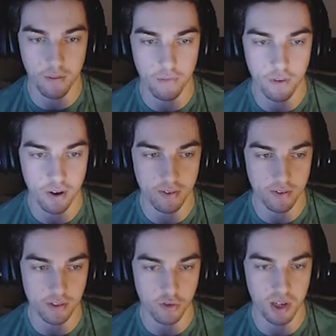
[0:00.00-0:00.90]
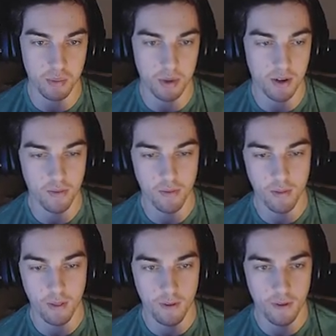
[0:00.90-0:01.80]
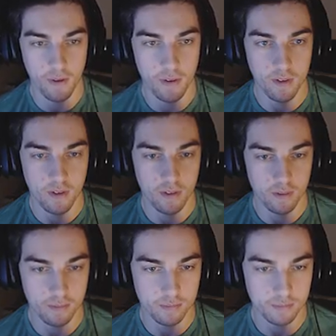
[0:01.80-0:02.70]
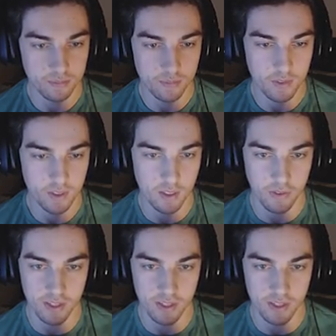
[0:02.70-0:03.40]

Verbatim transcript: fucking scream. I don't think there's